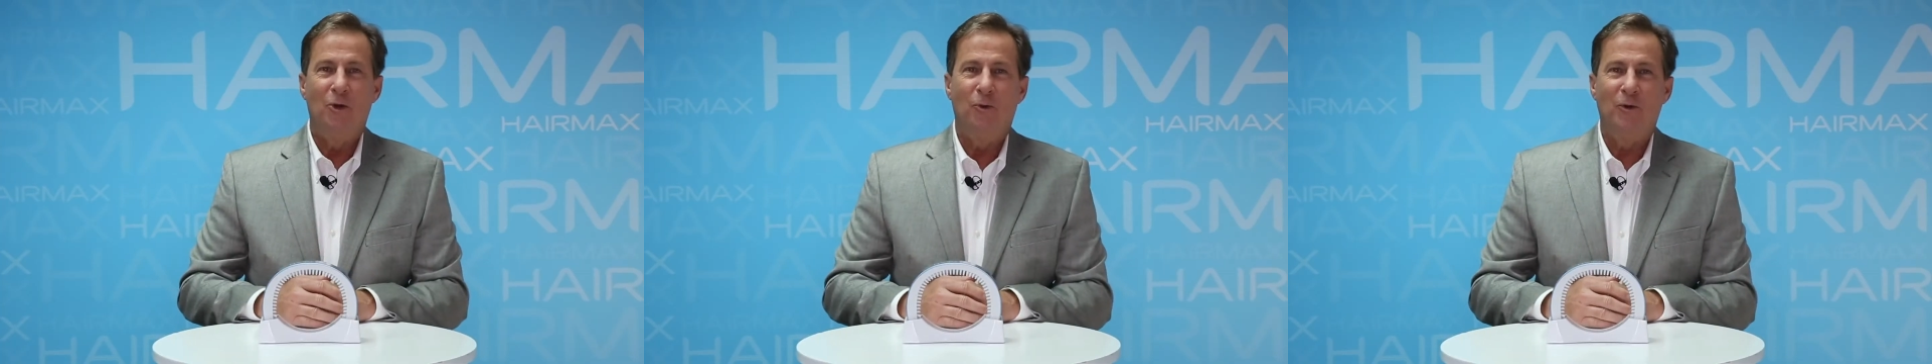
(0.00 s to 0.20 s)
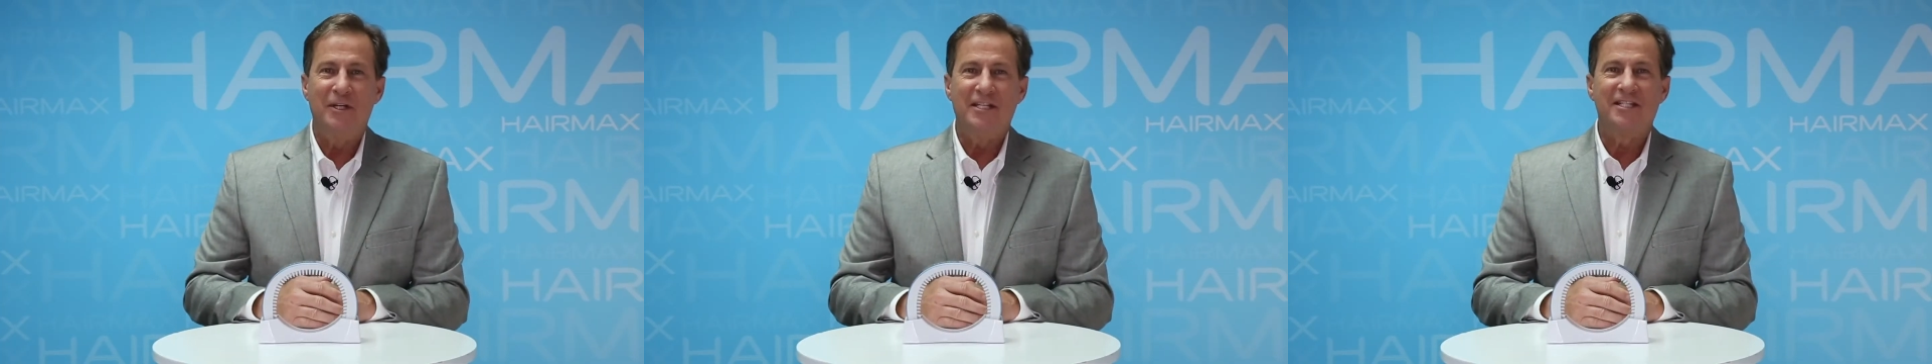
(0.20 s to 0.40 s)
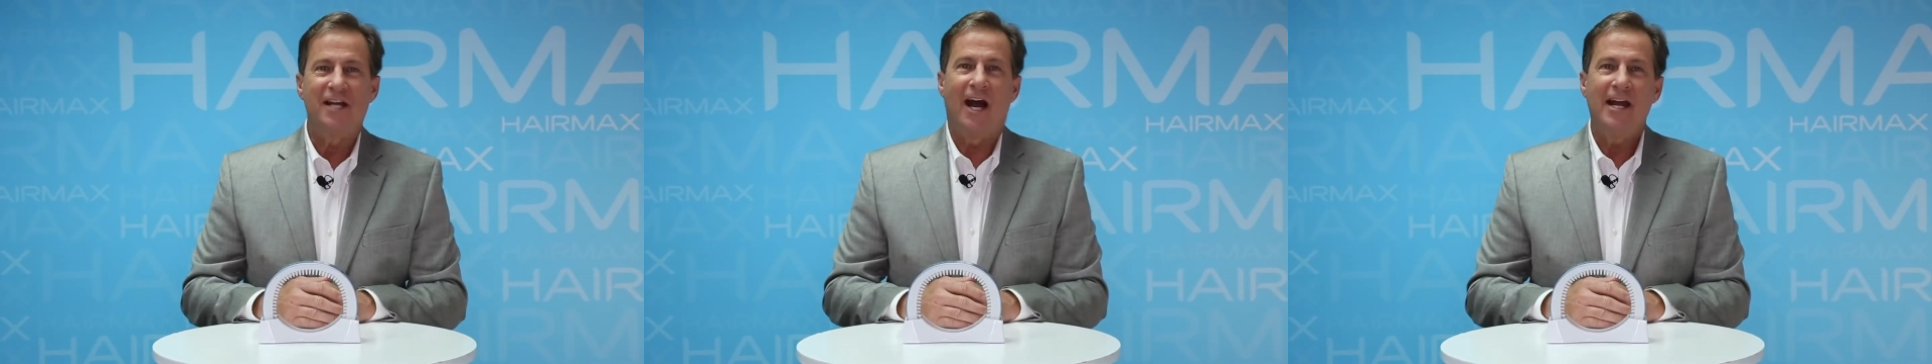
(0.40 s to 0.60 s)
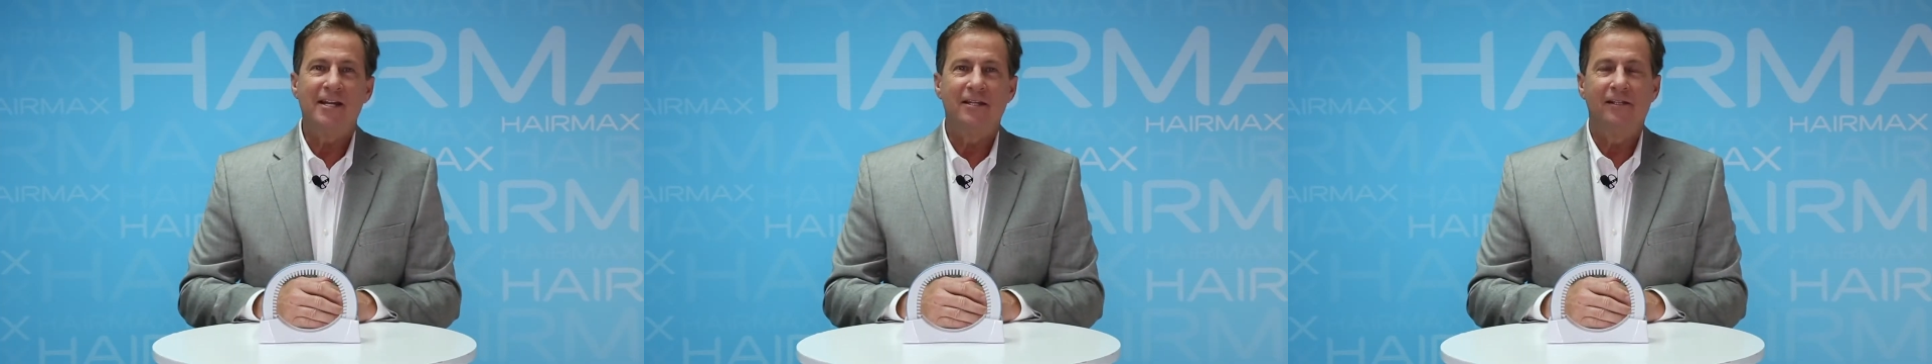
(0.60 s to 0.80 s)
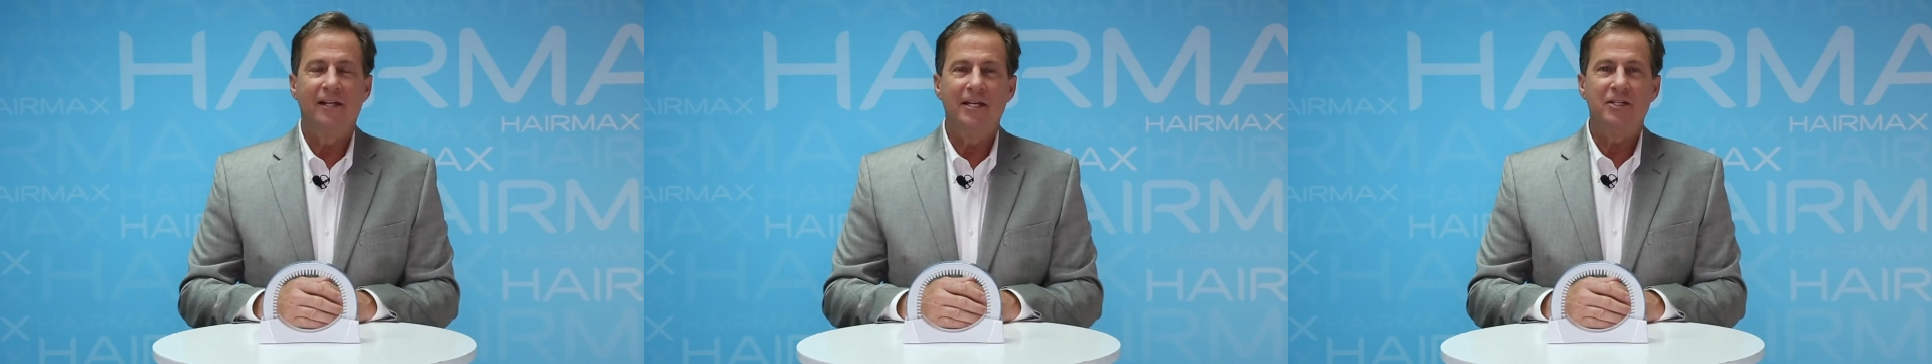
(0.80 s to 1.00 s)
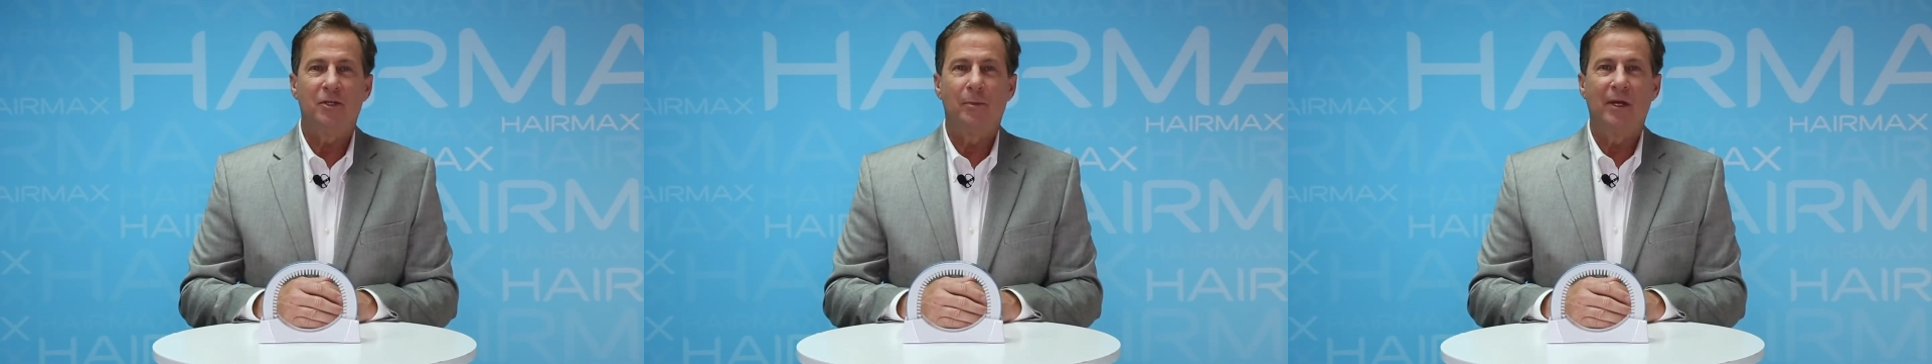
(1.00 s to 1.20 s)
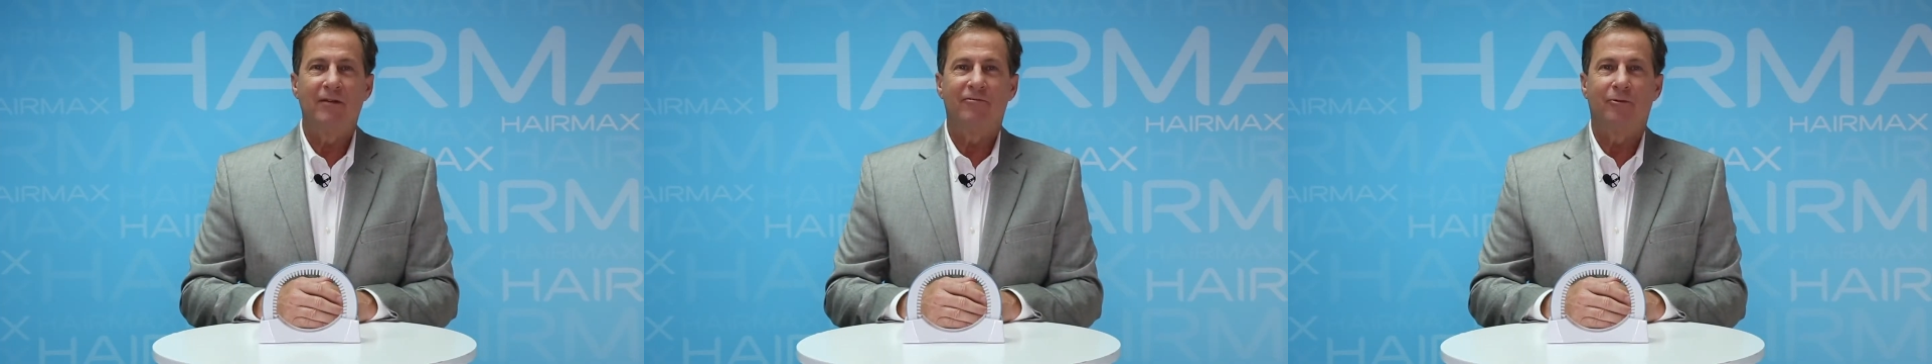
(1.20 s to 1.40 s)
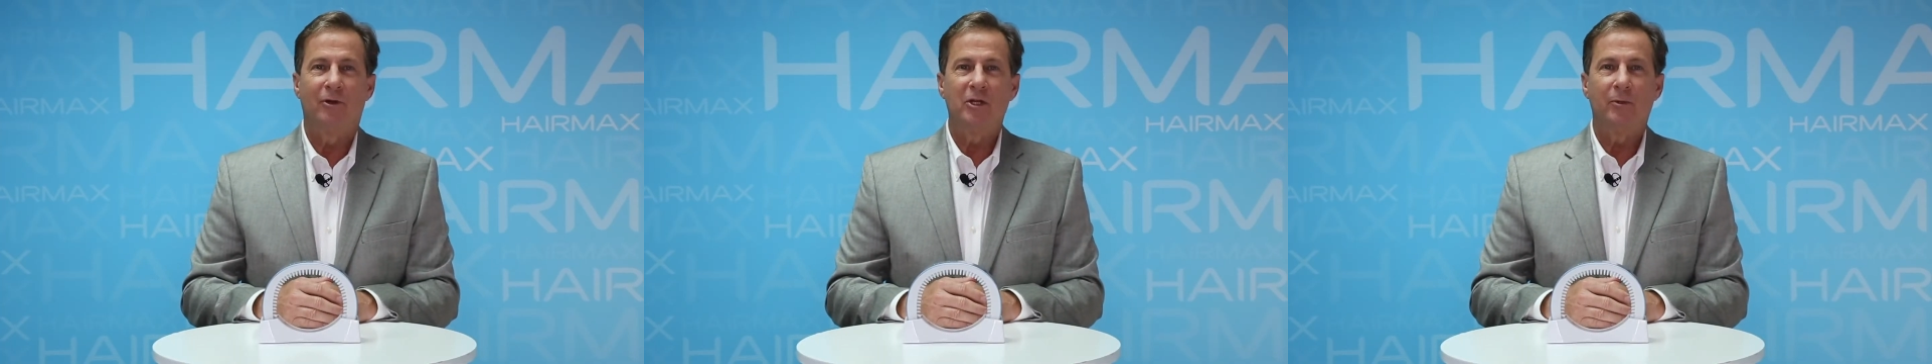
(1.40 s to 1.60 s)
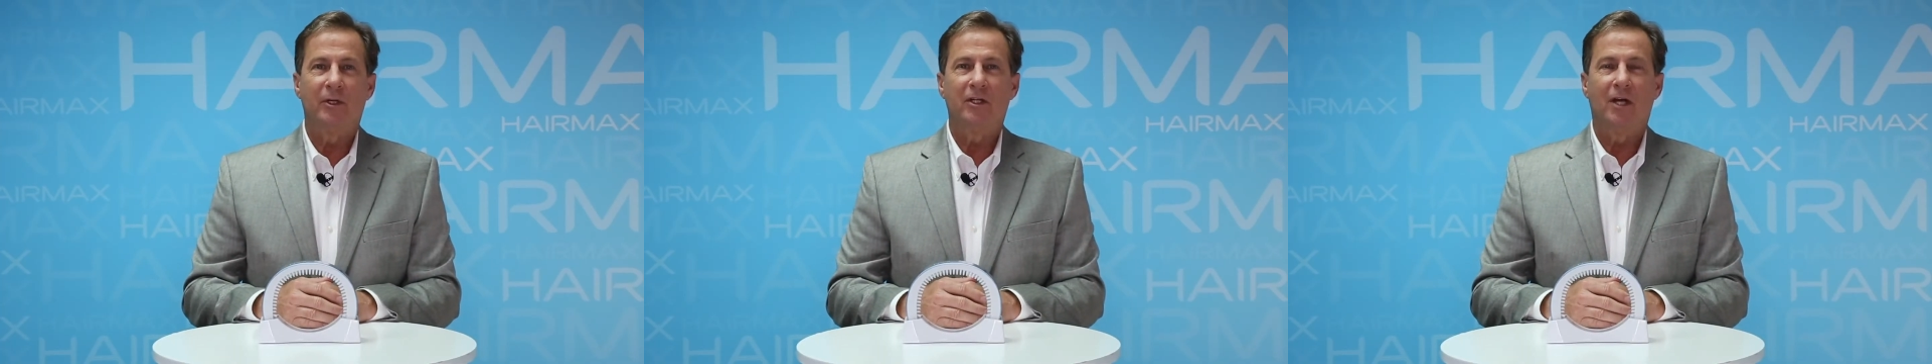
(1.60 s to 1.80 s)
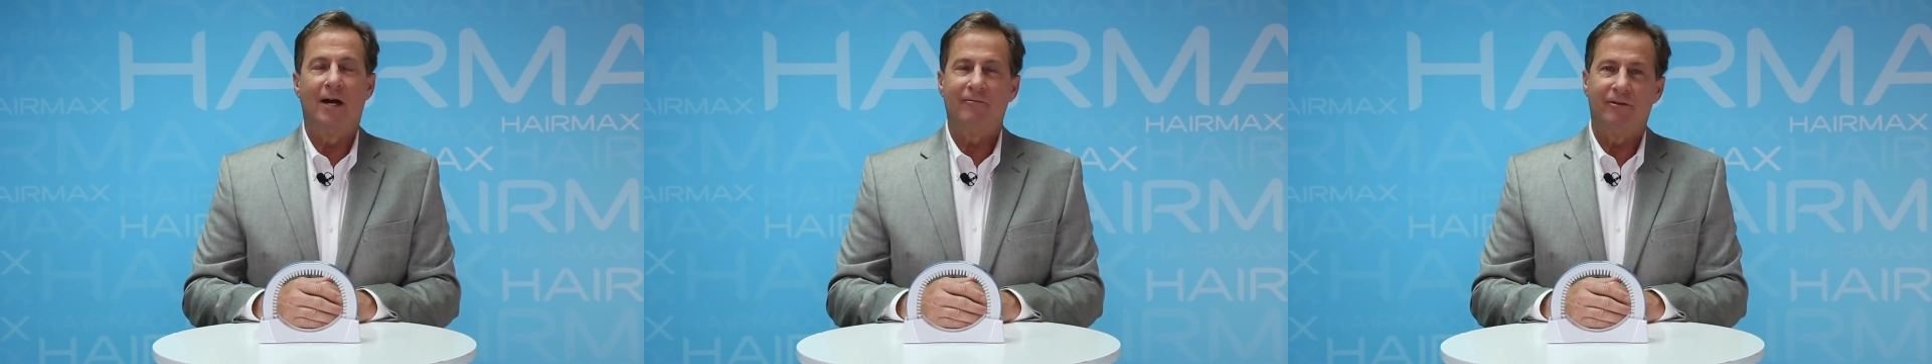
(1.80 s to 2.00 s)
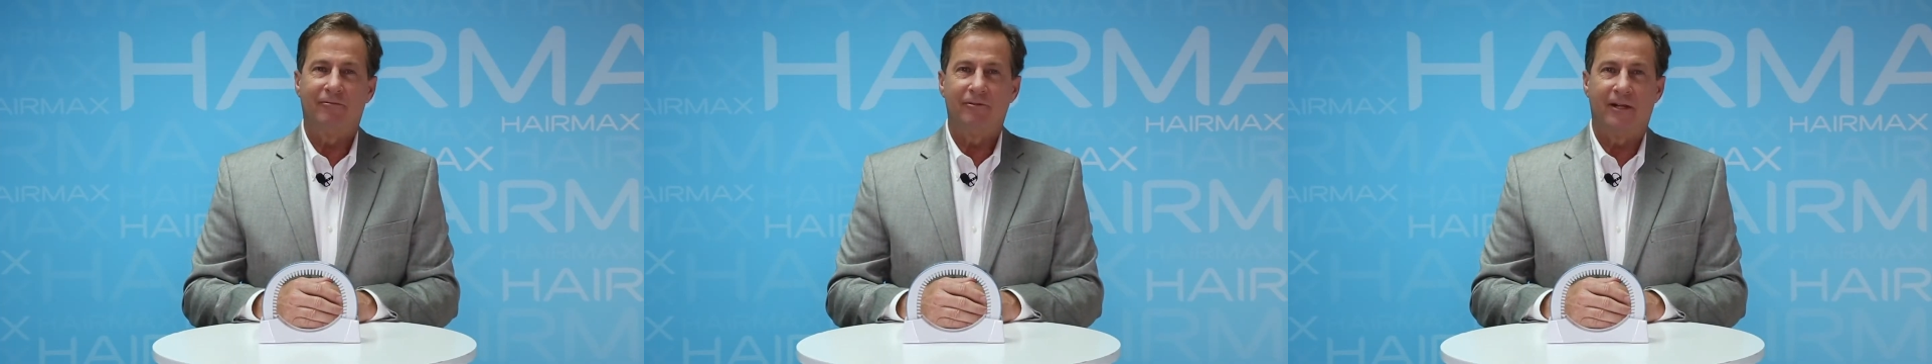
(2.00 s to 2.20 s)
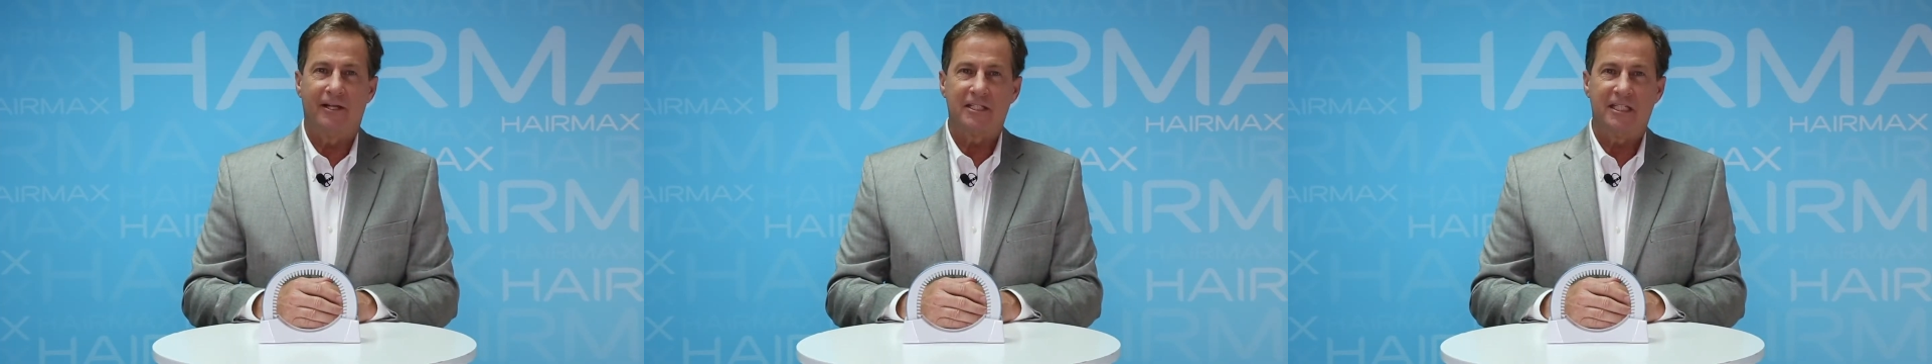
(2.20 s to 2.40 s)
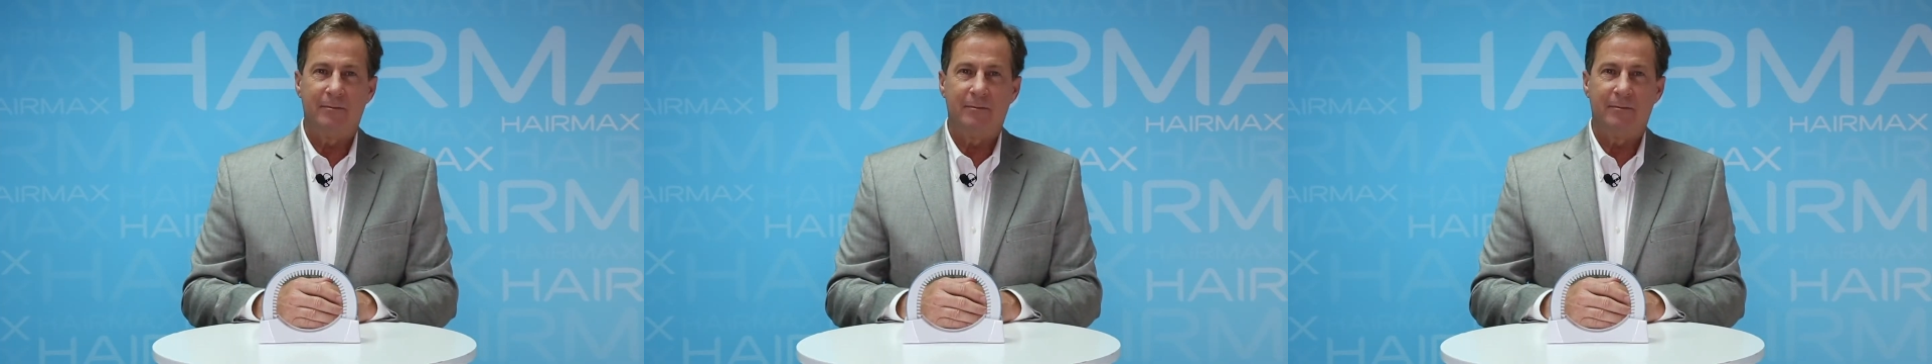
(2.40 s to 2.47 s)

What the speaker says: We designed the Laserband 41 Comfort Flex